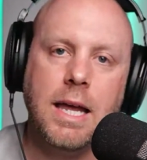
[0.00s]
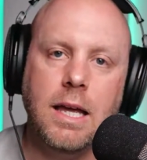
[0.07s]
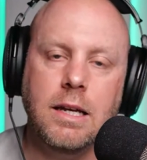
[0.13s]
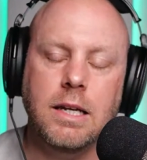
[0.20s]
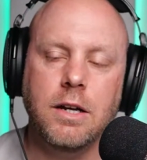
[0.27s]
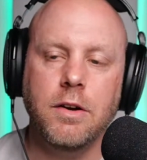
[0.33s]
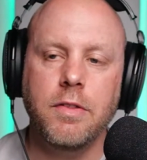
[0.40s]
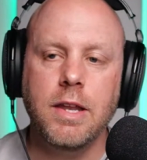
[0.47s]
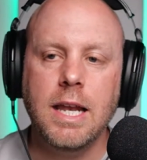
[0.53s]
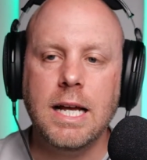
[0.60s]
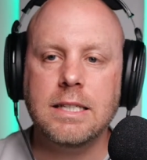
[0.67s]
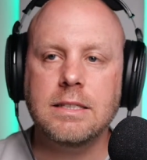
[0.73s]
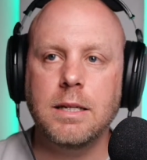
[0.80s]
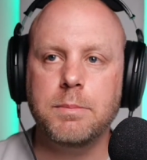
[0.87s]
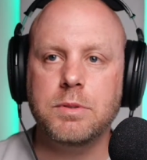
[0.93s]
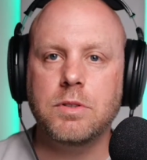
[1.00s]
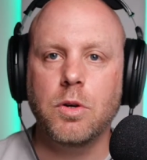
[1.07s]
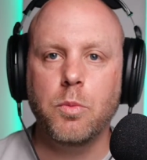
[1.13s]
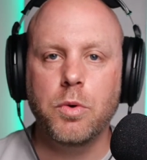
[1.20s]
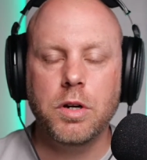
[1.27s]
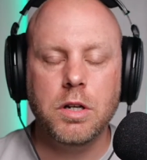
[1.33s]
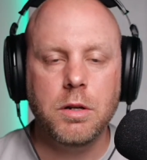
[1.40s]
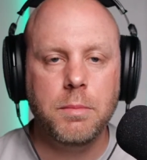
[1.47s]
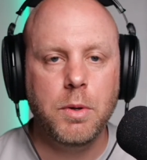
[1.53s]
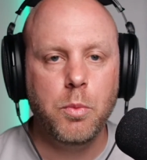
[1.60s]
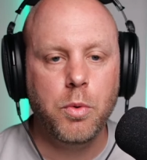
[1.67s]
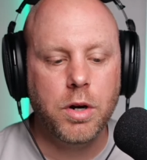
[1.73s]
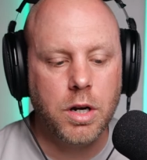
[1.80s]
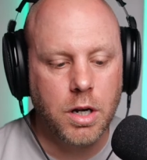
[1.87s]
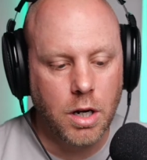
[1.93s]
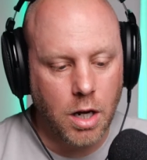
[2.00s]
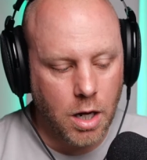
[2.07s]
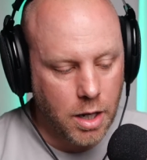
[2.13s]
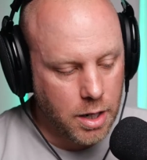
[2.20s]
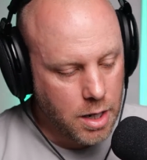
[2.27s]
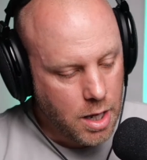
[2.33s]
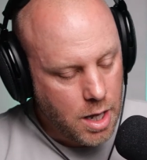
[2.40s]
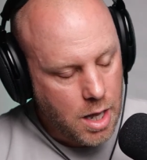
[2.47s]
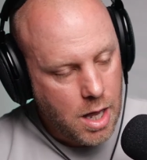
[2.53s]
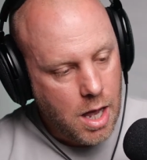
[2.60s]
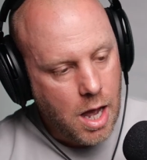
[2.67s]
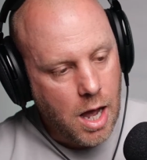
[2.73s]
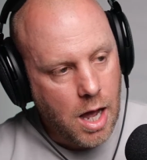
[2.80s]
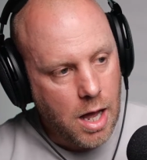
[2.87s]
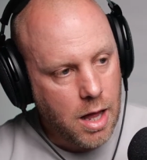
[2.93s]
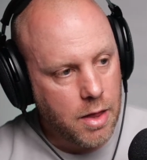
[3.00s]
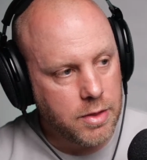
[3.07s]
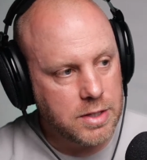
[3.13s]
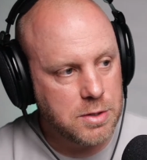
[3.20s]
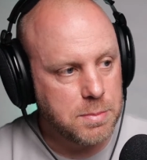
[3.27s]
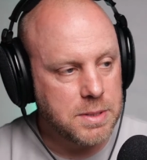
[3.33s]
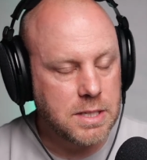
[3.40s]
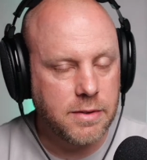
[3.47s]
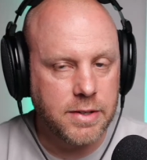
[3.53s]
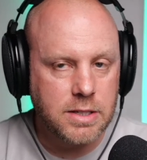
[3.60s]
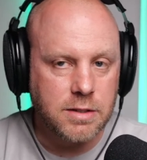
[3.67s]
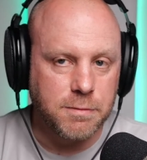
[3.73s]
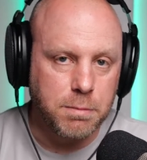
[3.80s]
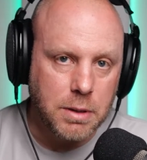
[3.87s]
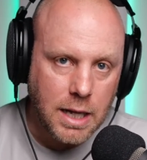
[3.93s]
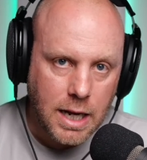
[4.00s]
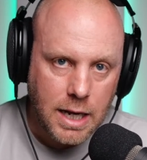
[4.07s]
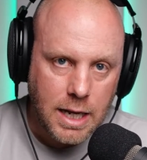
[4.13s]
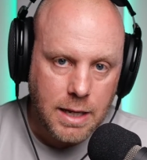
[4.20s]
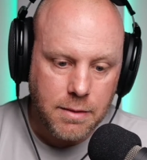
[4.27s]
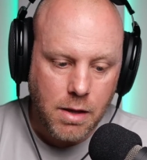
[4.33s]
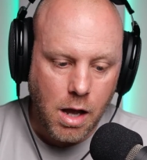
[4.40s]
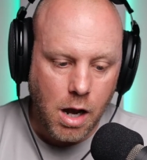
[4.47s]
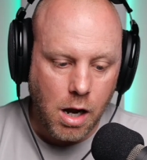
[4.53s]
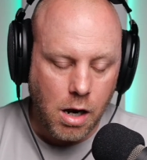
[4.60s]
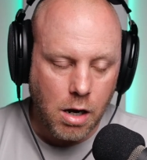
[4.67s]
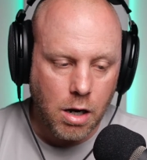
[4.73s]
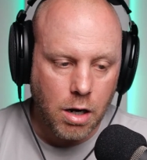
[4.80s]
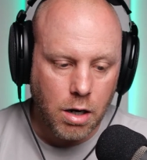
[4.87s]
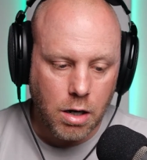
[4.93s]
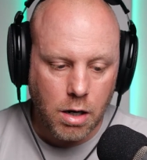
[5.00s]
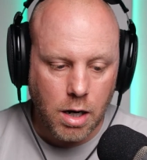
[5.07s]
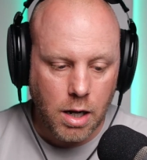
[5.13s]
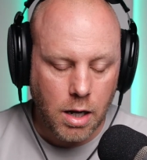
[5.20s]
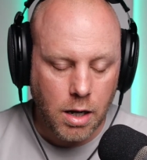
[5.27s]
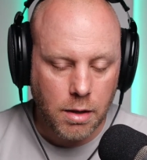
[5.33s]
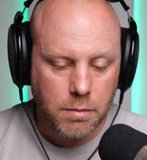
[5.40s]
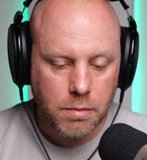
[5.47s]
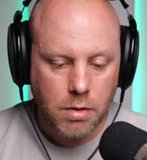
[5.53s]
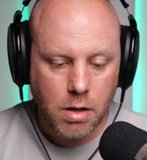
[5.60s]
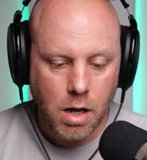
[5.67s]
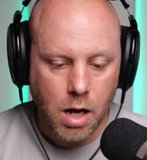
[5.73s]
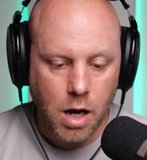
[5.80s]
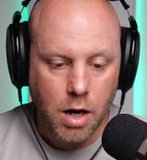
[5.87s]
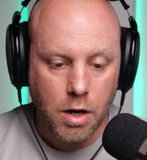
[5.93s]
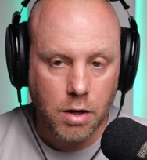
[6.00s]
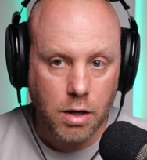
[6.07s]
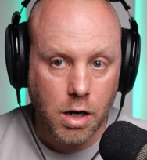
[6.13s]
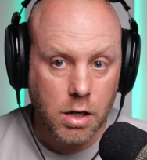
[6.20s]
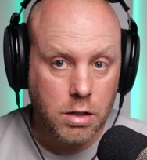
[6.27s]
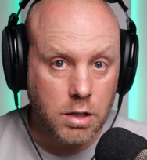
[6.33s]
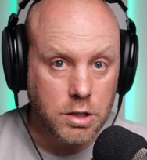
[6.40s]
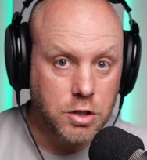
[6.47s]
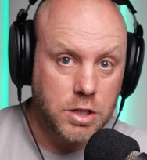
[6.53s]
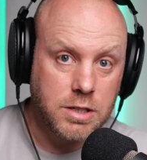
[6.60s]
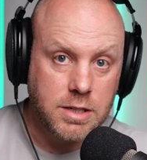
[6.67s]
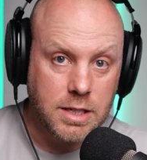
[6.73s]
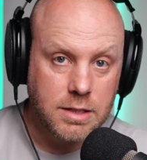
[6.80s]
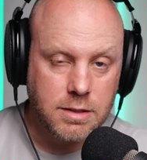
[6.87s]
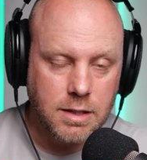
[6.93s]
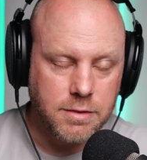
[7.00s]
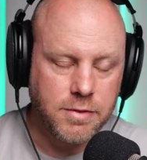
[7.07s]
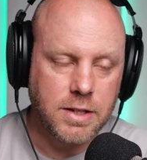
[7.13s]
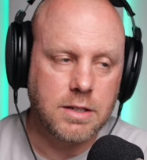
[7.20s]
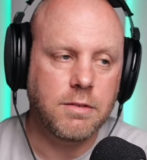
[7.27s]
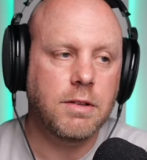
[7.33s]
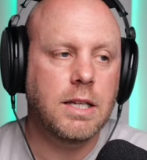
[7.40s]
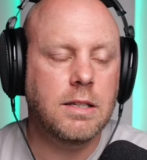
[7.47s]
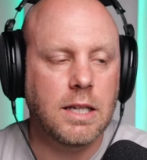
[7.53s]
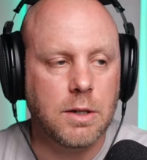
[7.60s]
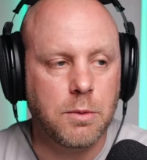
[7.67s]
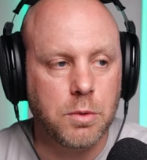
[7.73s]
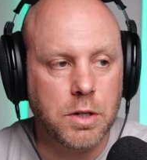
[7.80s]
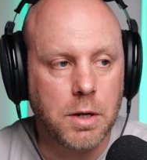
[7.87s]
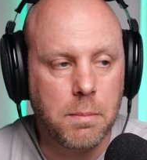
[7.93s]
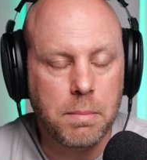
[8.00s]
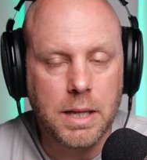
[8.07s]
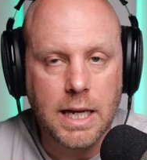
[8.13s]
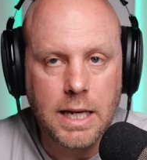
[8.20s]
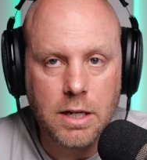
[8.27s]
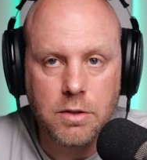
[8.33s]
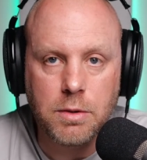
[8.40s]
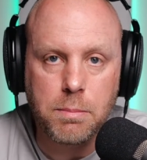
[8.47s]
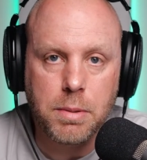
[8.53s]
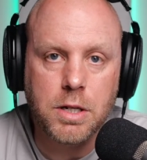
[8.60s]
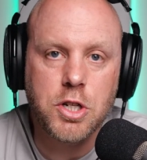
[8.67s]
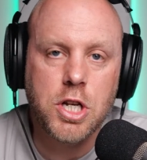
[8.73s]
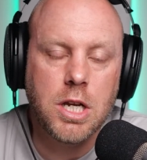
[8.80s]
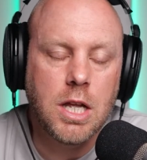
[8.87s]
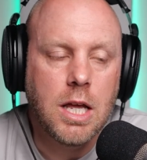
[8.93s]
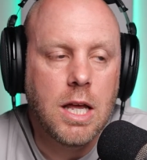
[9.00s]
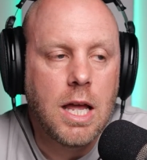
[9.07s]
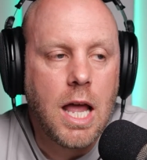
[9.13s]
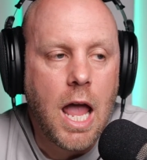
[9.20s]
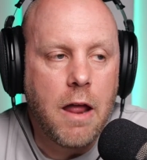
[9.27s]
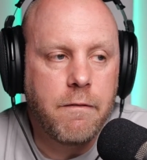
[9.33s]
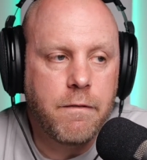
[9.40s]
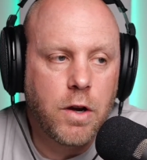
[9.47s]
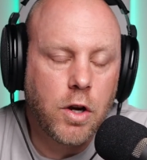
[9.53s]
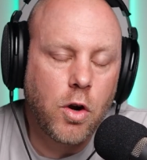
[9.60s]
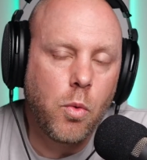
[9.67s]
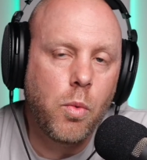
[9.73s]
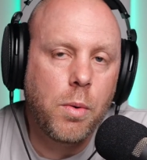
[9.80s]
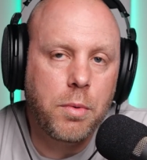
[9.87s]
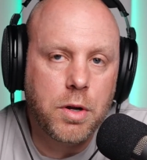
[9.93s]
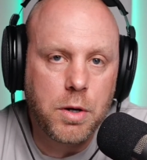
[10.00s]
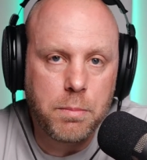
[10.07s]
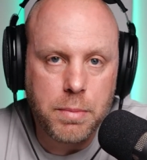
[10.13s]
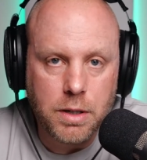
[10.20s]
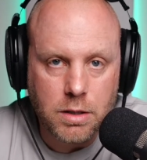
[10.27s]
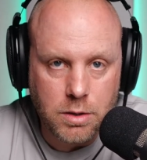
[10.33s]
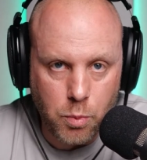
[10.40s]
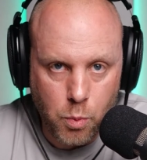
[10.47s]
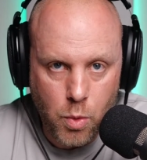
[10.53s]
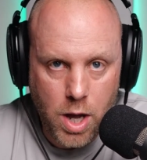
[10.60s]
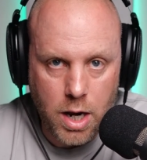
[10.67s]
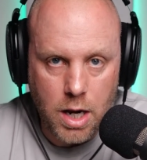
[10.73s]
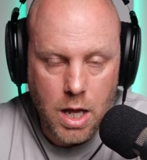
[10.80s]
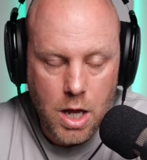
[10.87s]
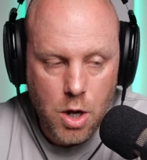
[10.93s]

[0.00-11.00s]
end here. In the next episode, we're going to be working on the specifics of planning our logistics effectively. Like, we're going to plan out the budget and figure out what we're going to build and when.